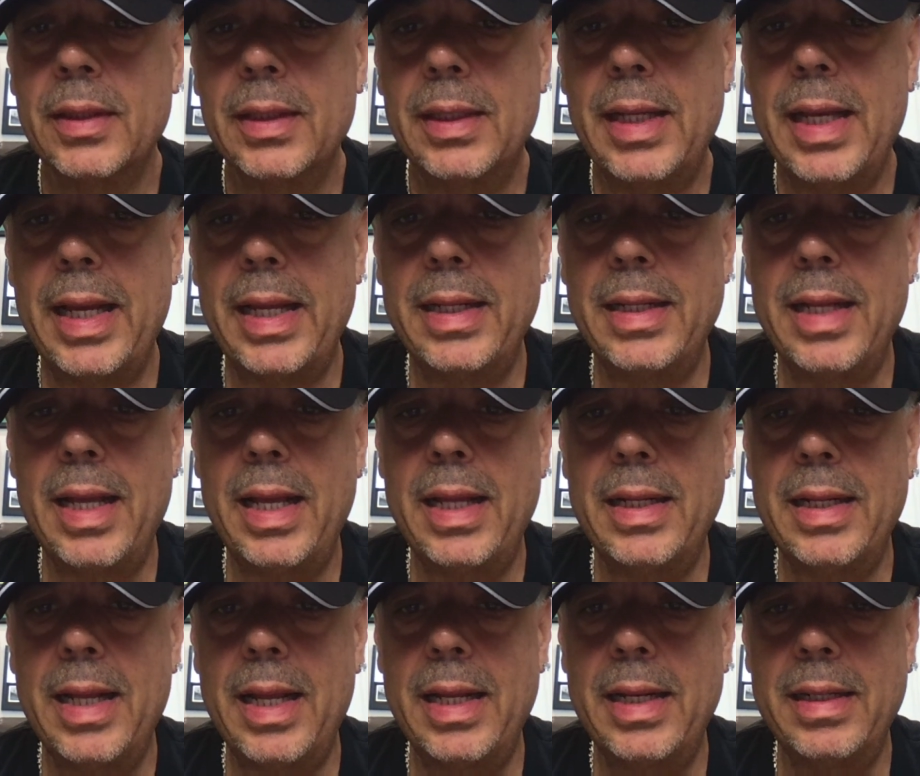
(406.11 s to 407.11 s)

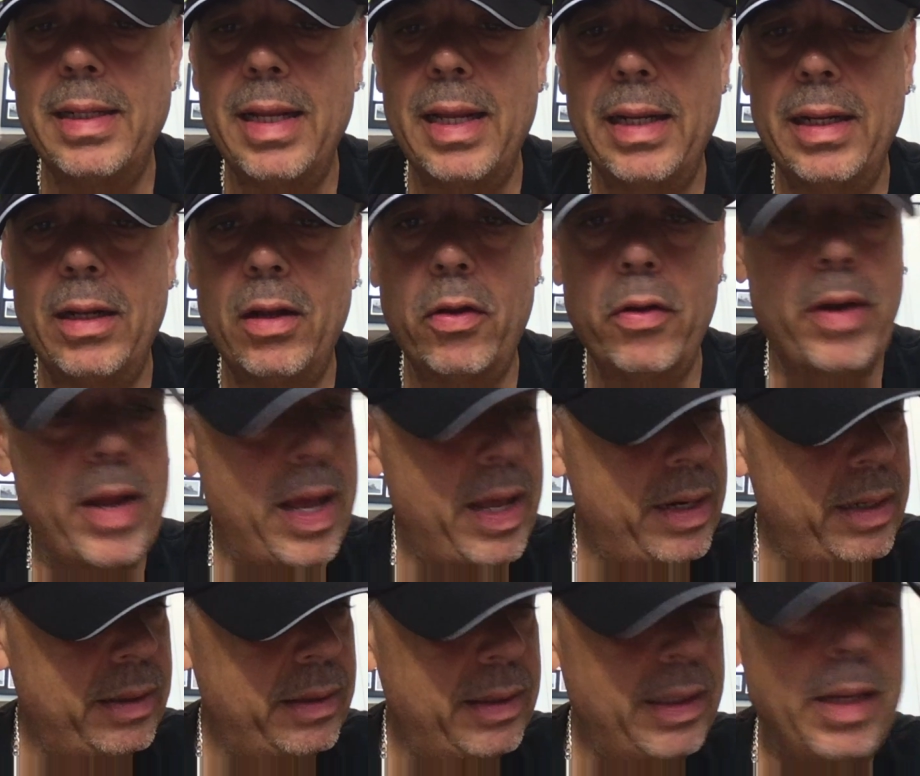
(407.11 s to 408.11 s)
and learn how
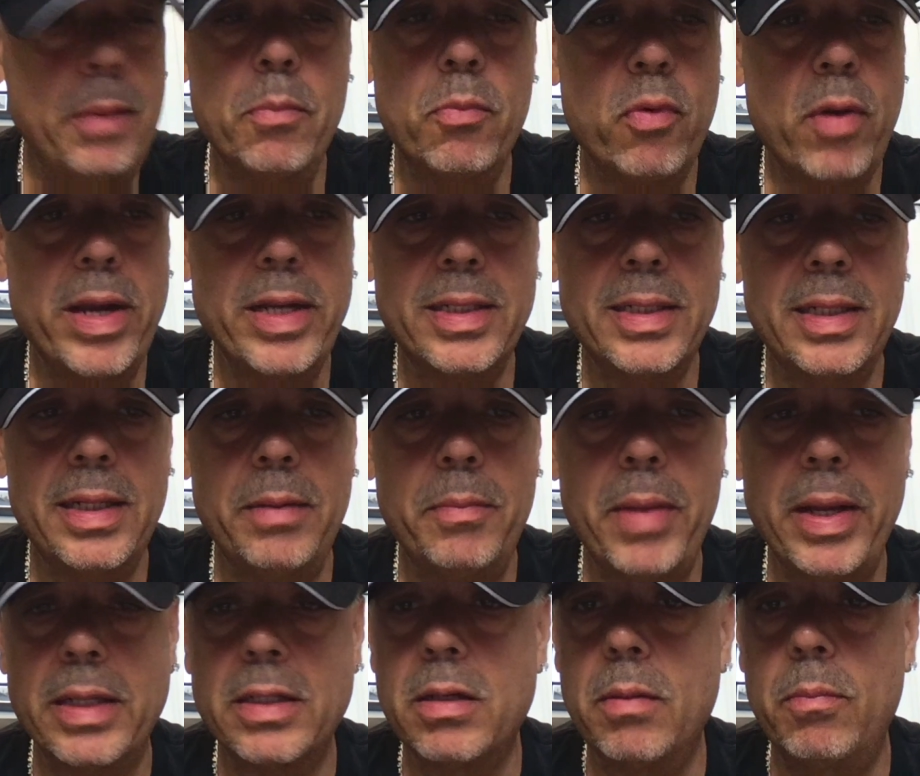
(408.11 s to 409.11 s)
to embrace it and
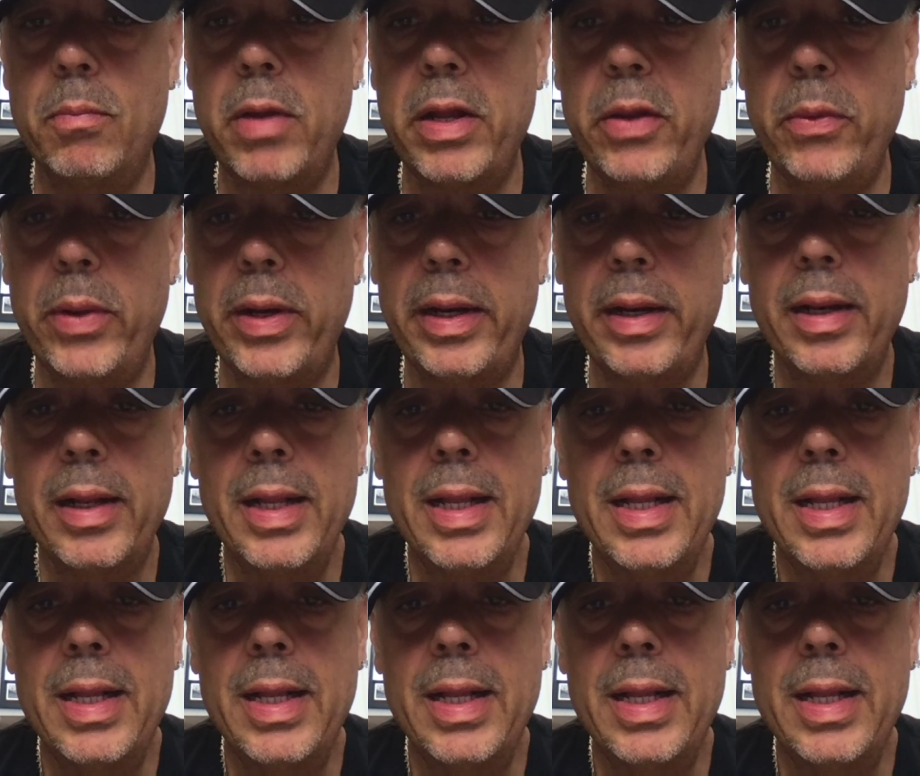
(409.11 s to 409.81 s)
make some money with it.